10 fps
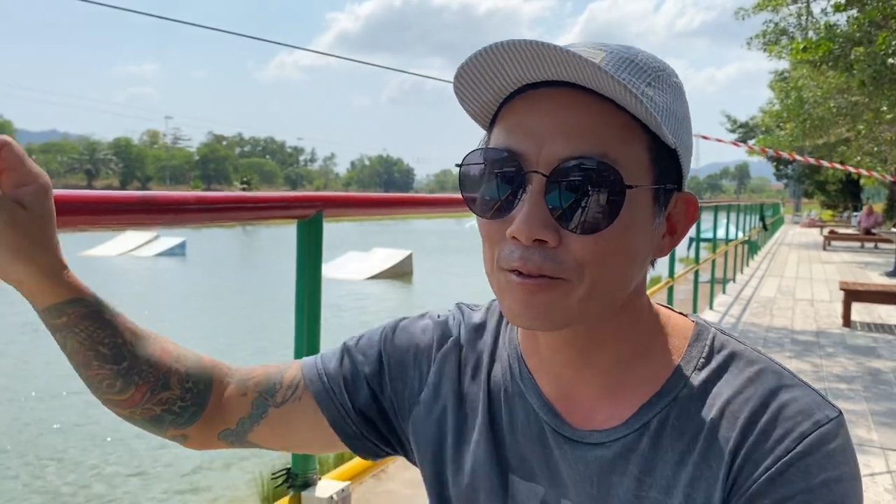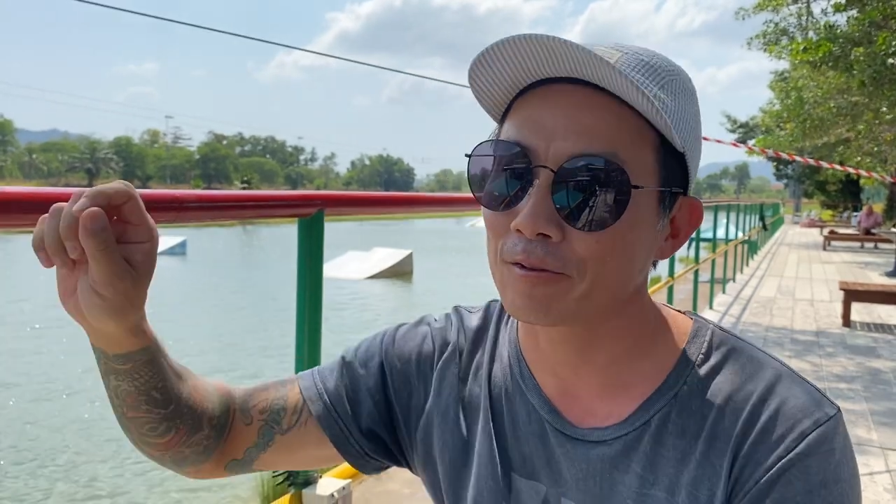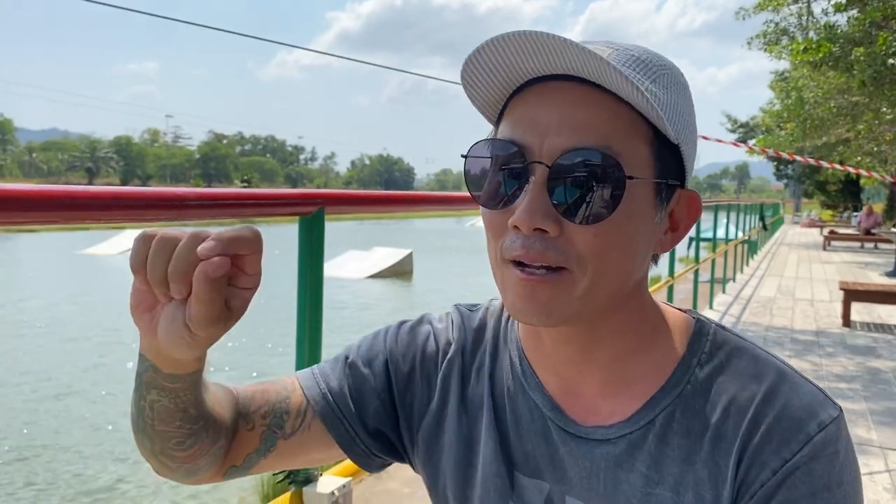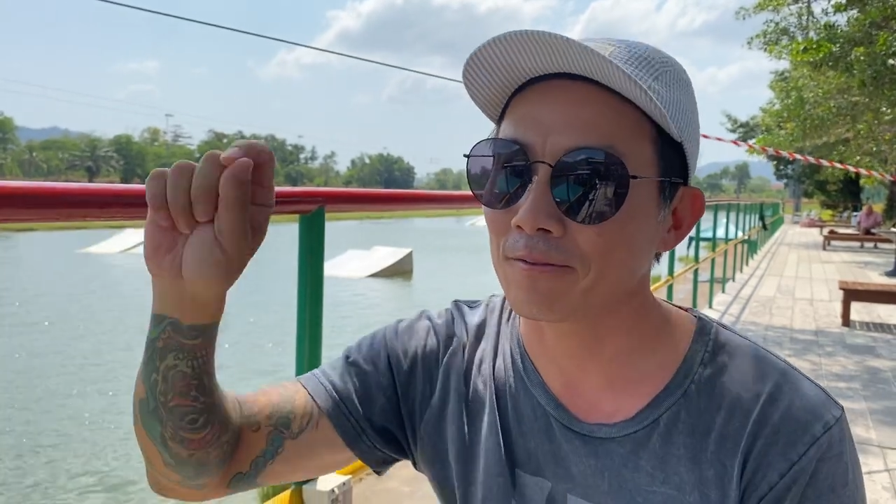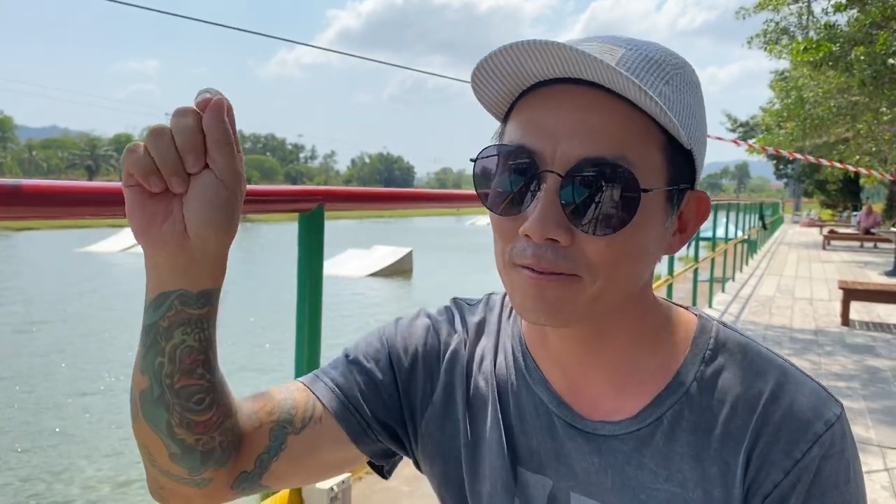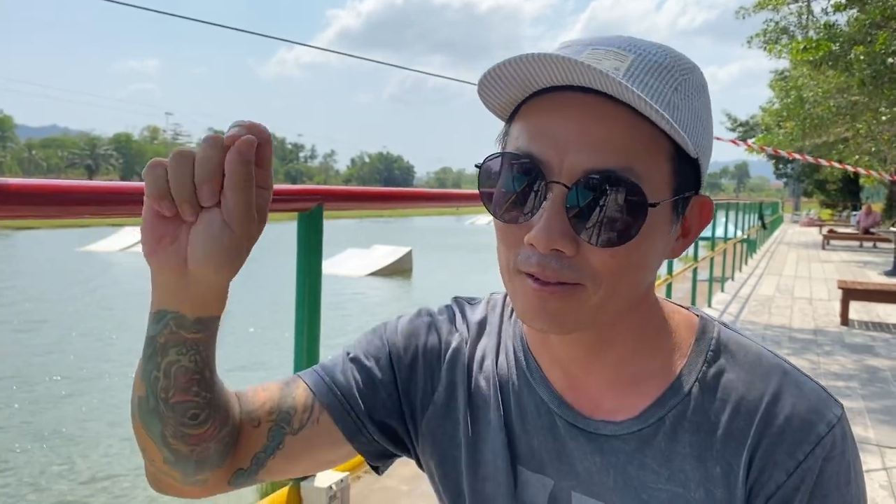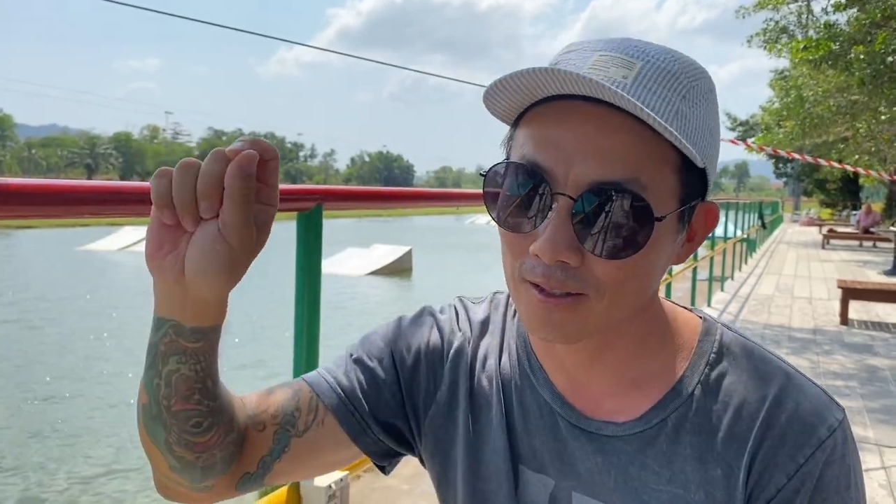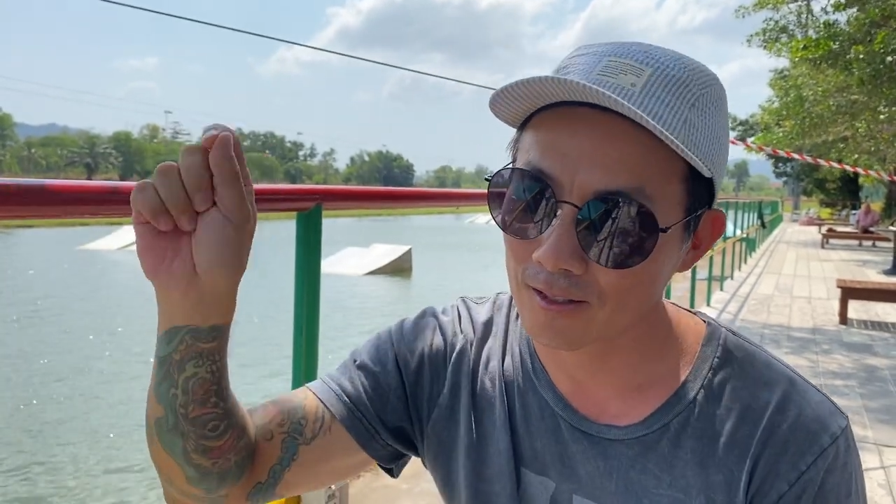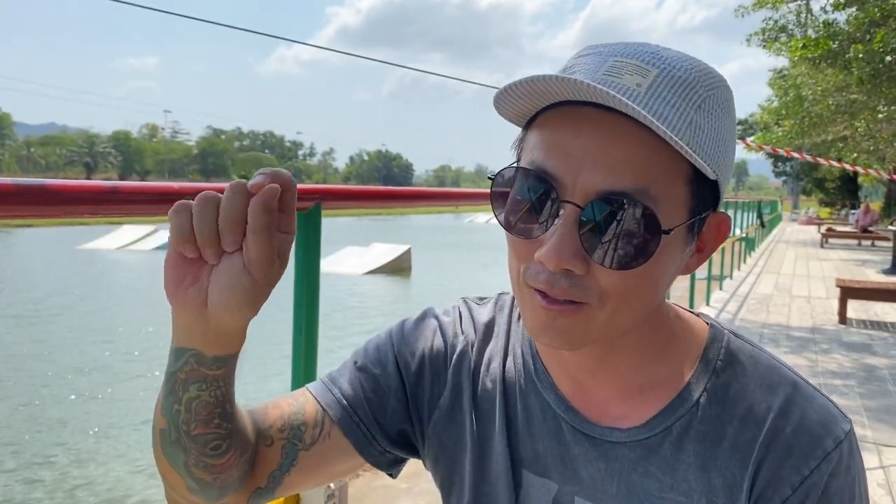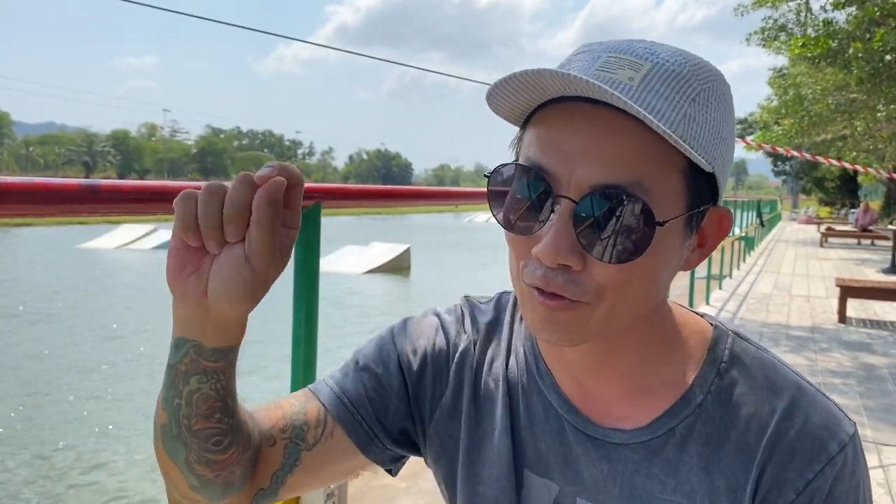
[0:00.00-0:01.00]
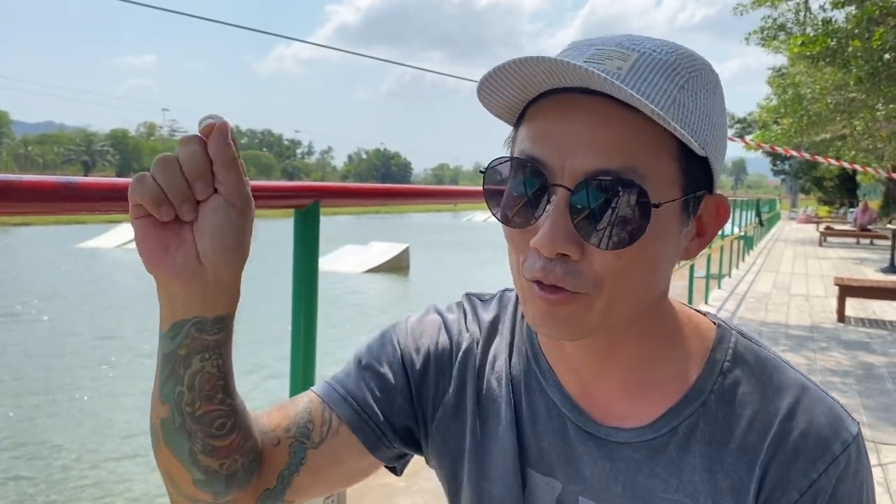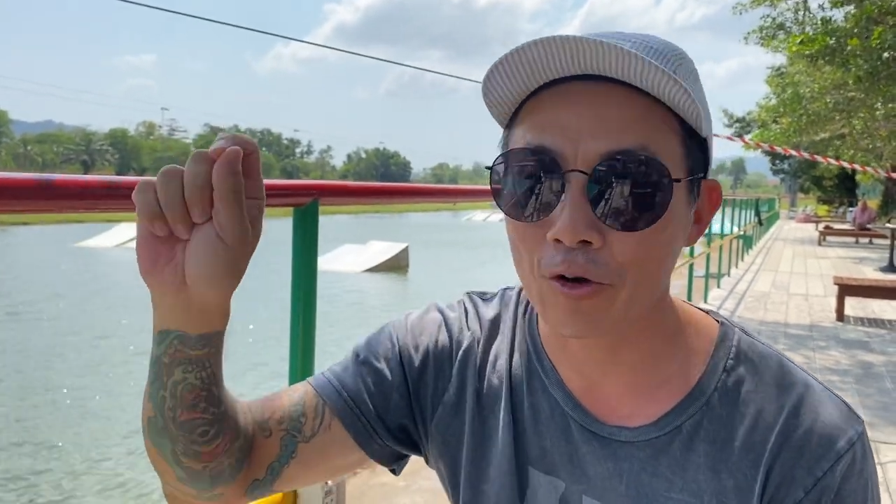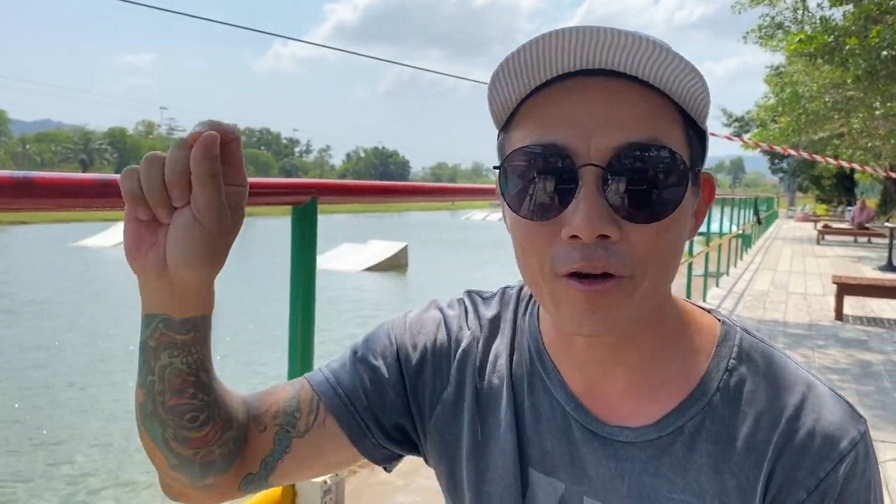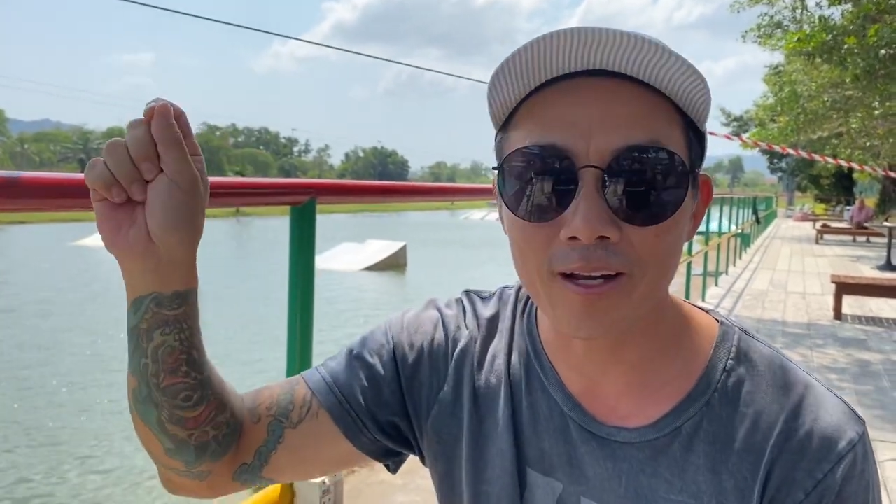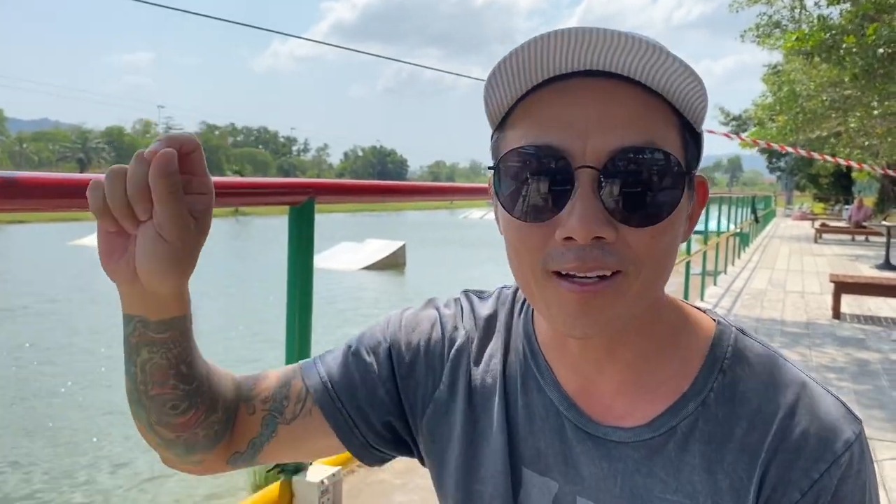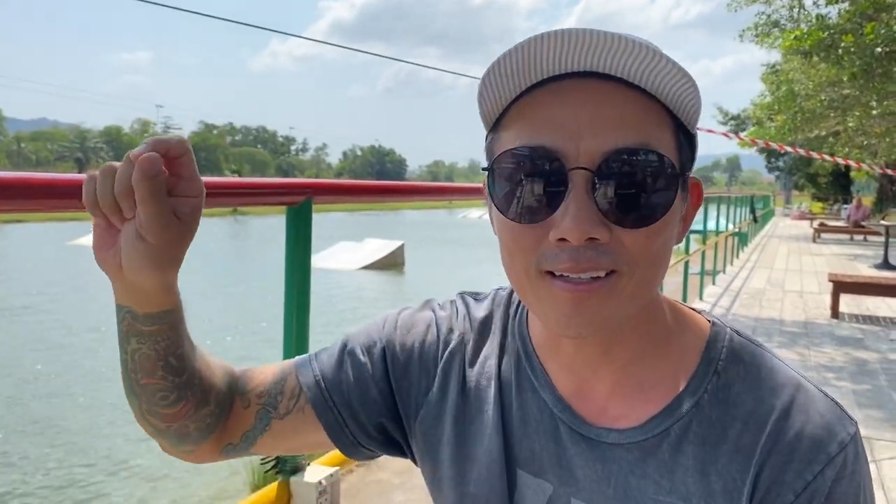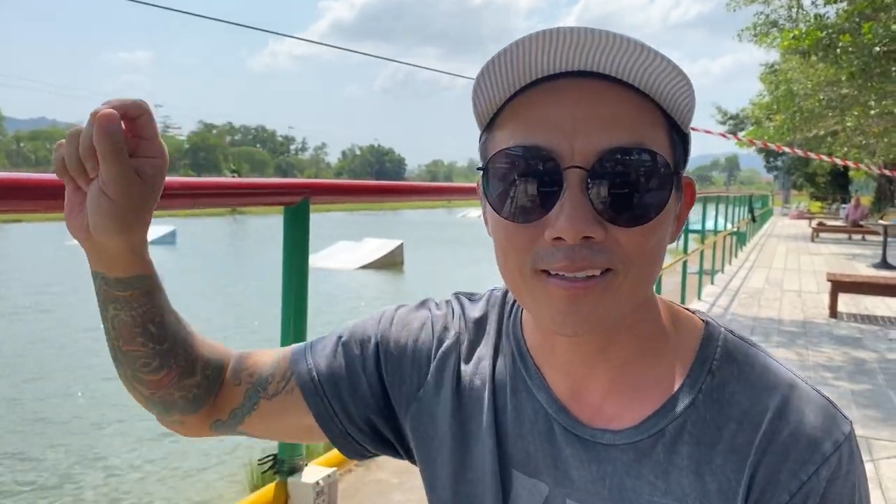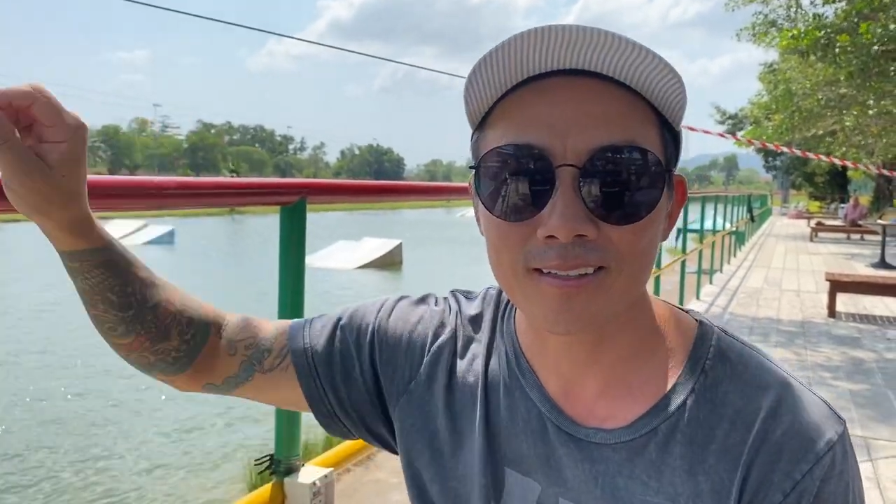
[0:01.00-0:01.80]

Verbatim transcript: the graph uh, drawing,